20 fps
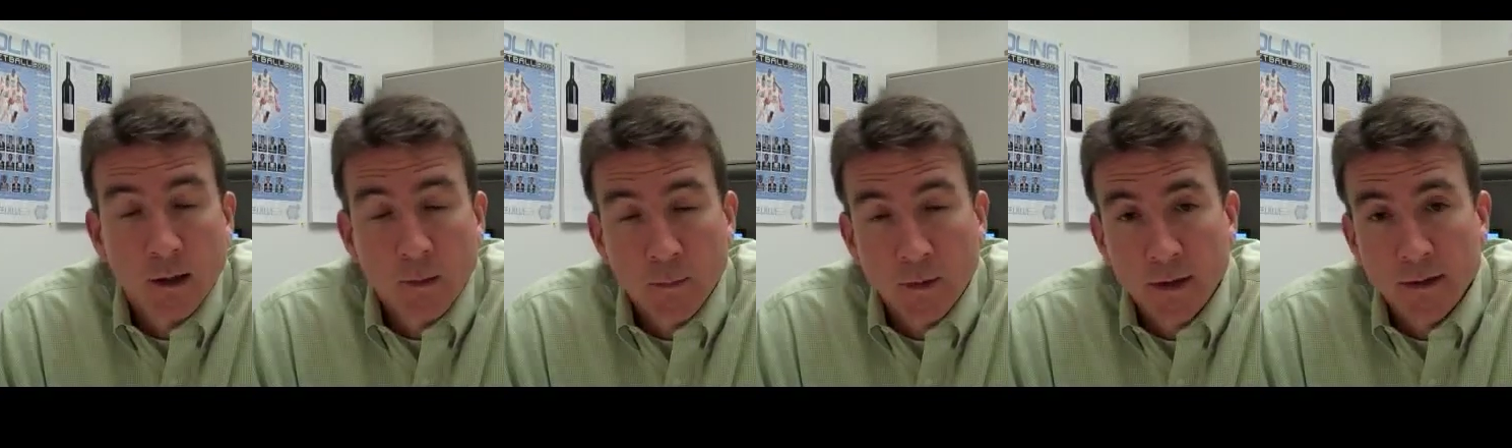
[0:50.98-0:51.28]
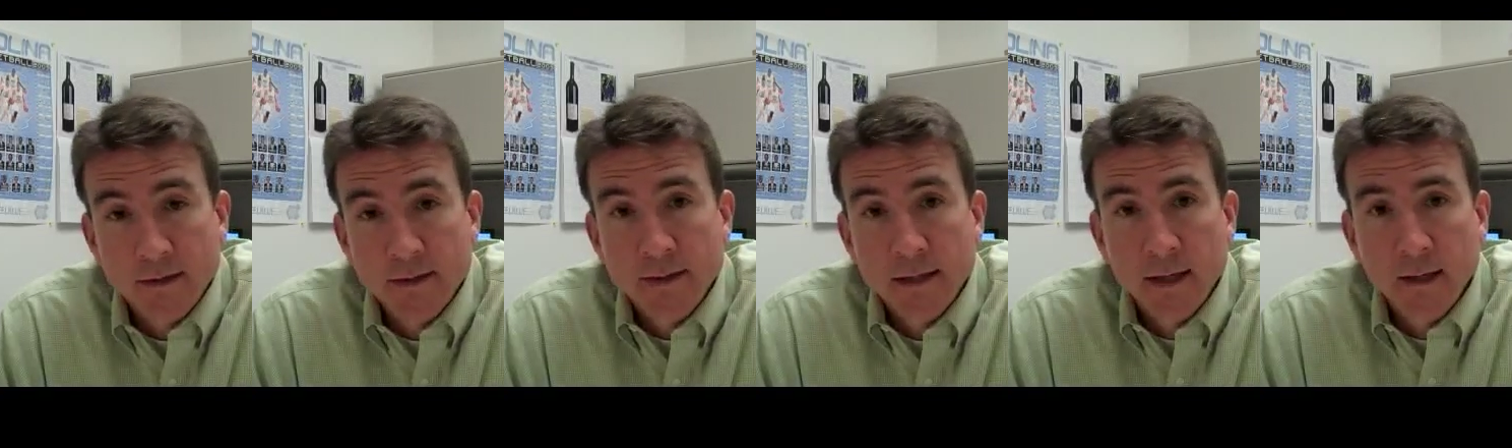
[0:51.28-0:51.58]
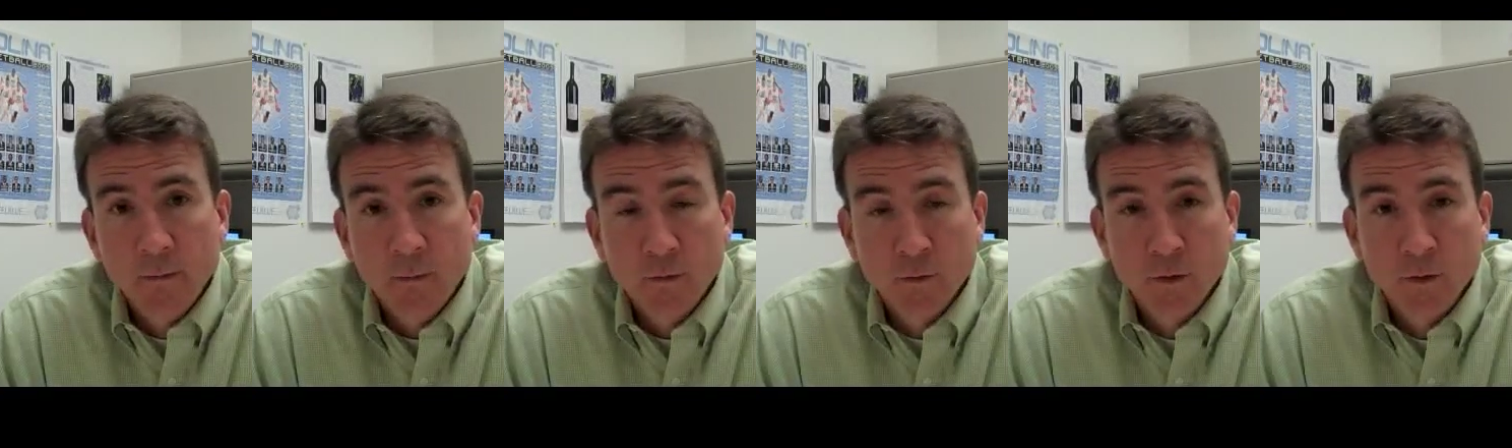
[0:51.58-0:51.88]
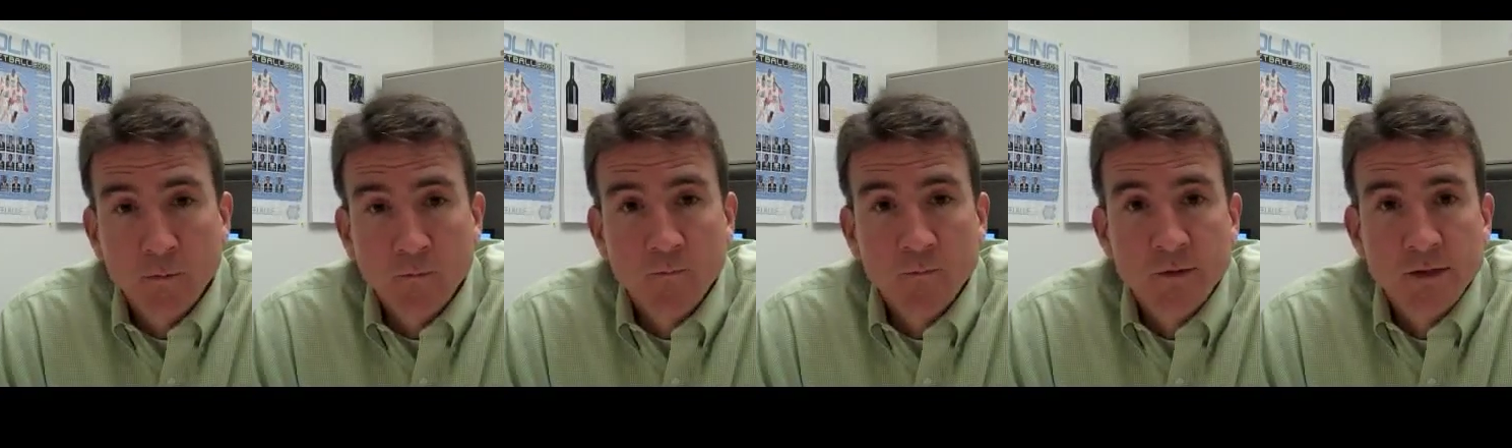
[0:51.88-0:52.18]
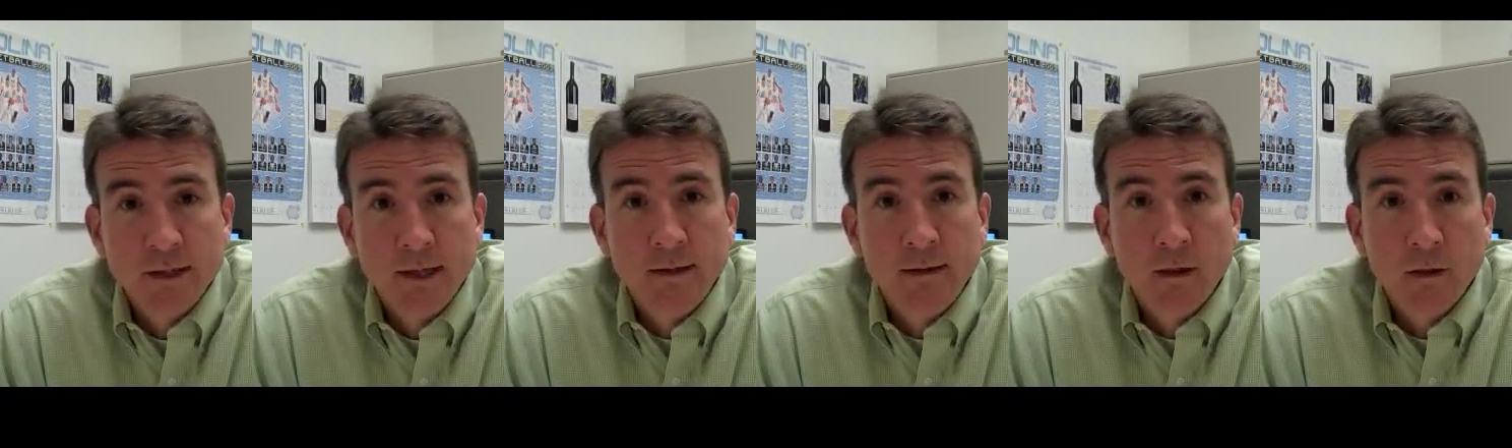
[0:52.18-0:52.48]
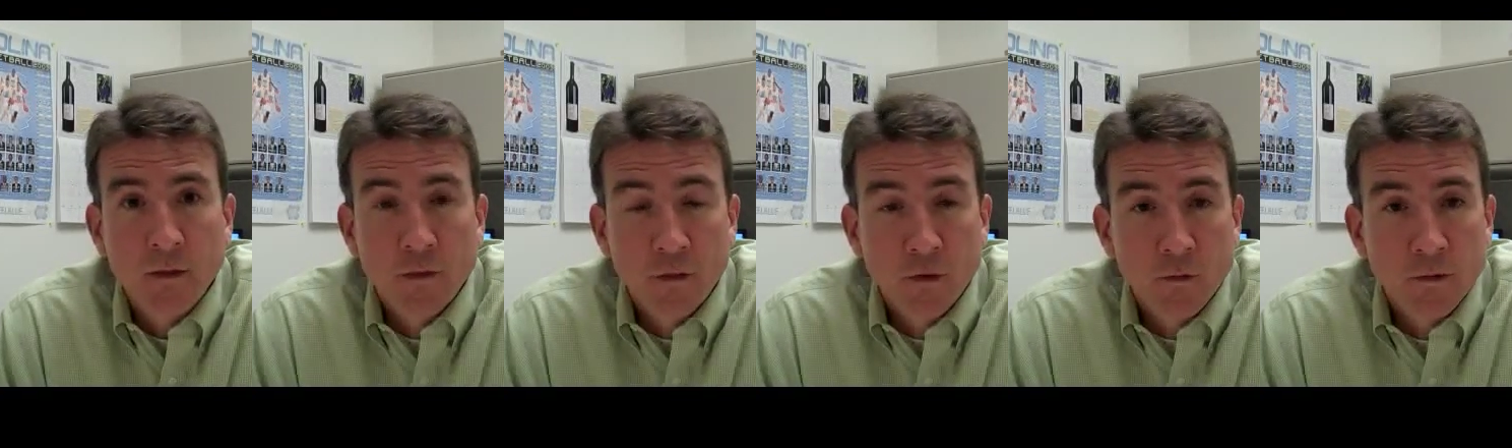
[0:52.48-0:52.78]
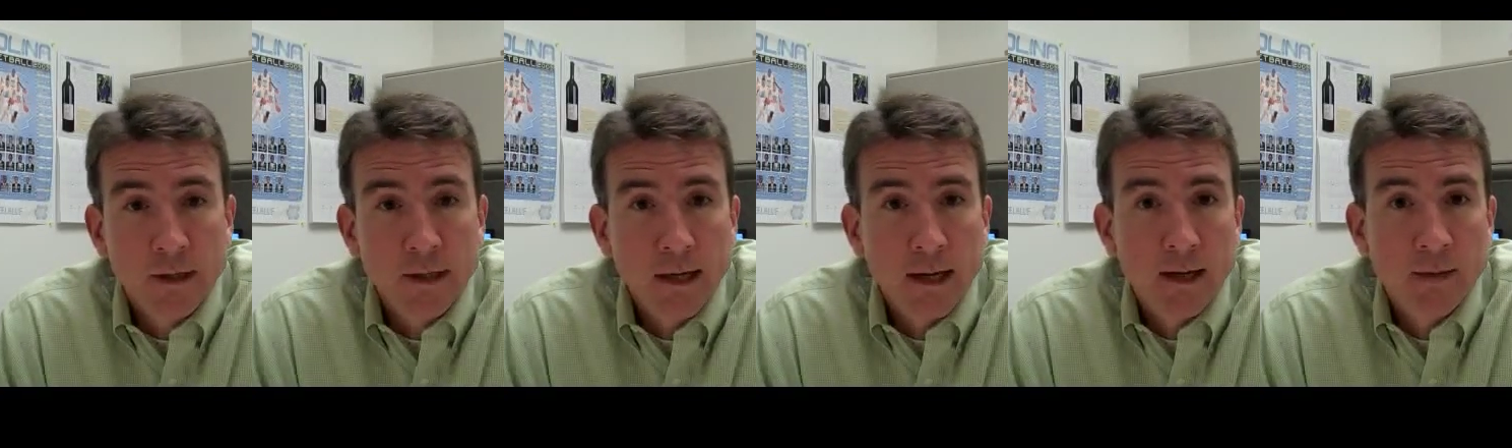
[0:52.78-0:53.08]
that same group said that
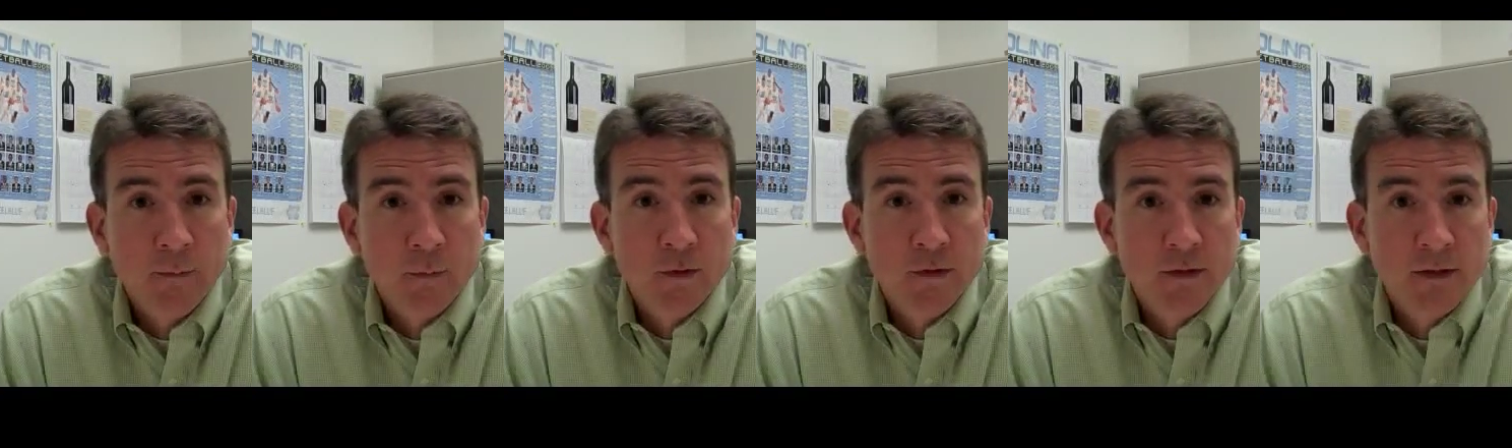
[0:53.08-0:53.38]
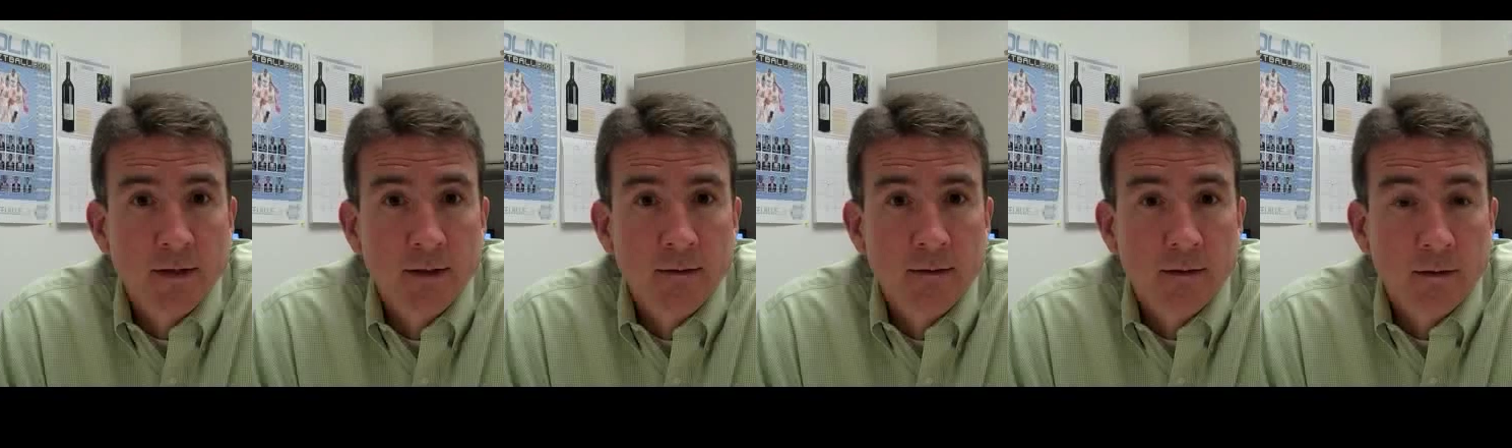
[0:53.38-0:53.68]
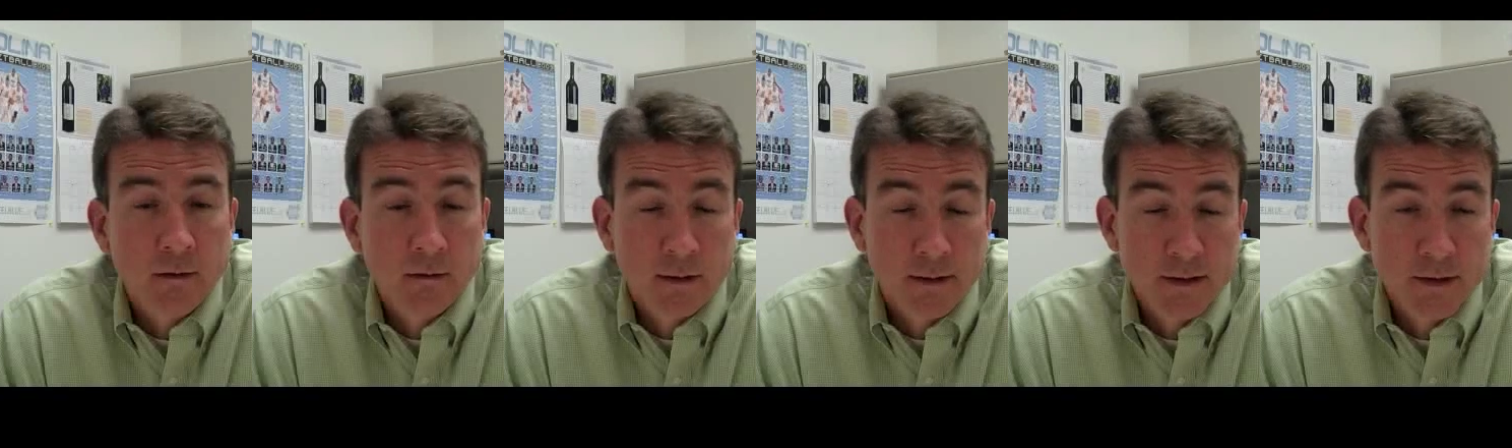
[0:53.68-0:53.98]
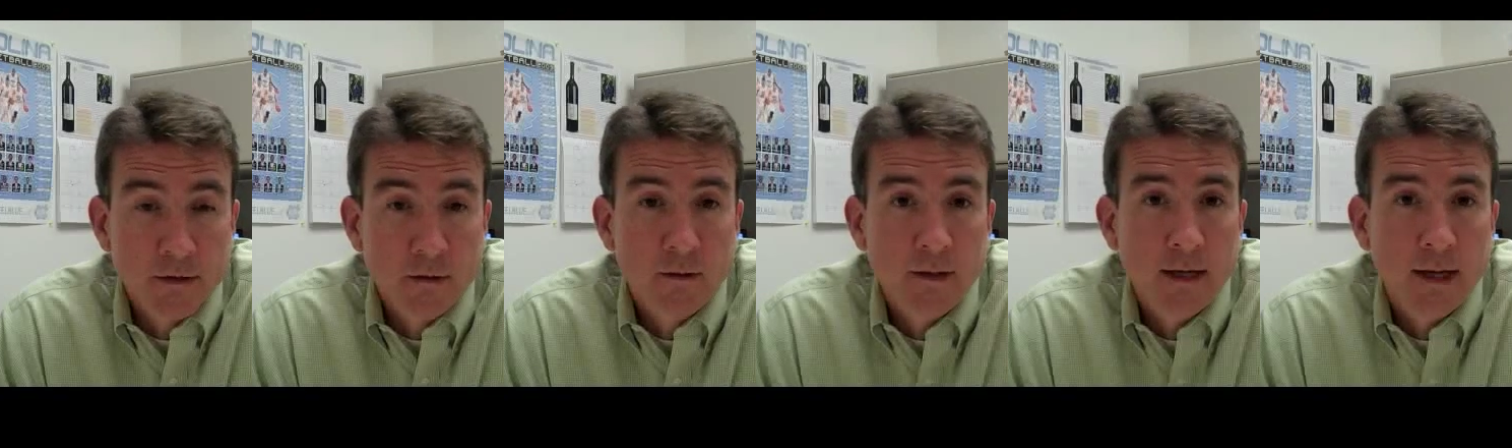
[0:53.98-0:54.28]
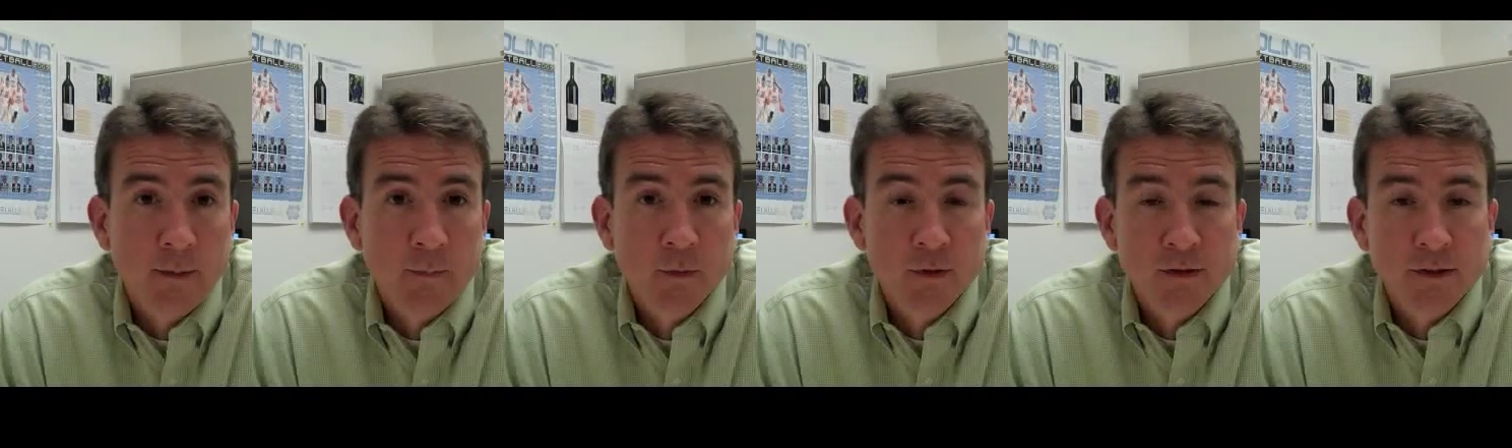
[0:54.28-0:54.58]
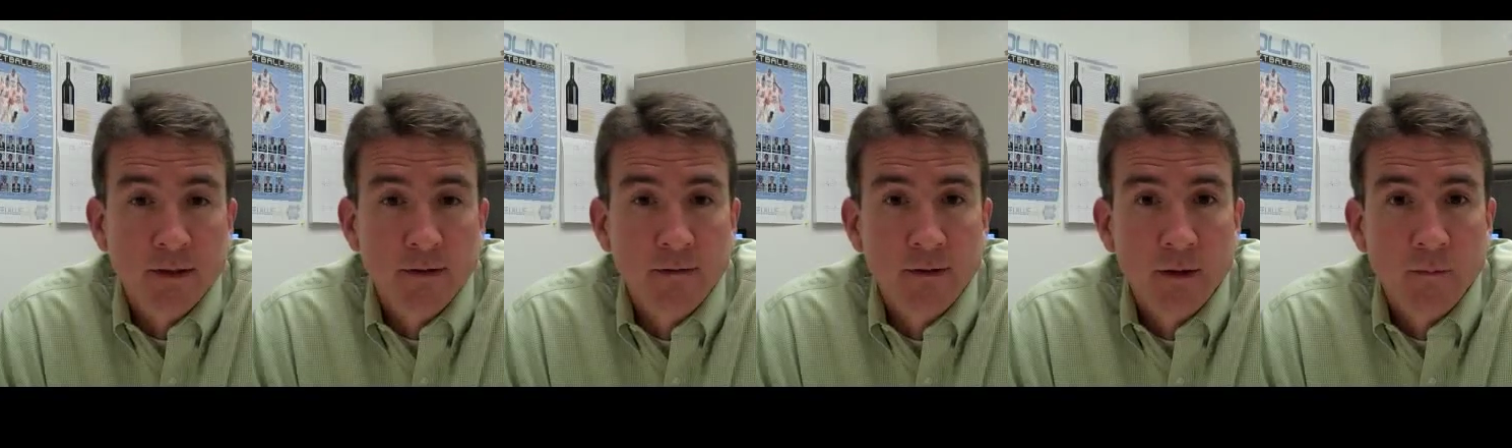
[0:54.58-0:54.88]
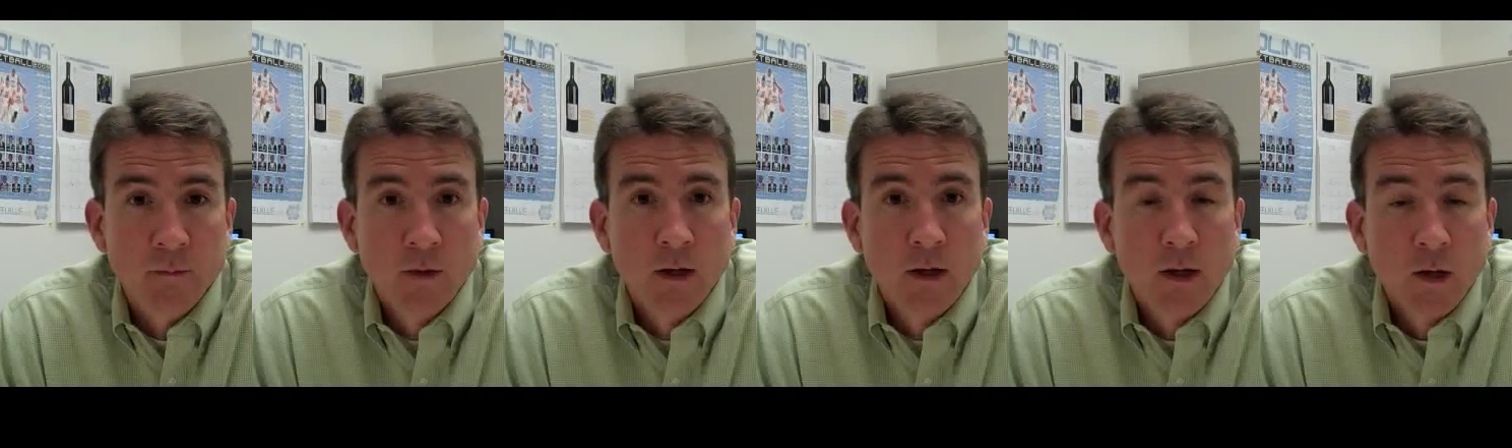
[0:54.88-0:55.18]
39%, or at least 39% of them,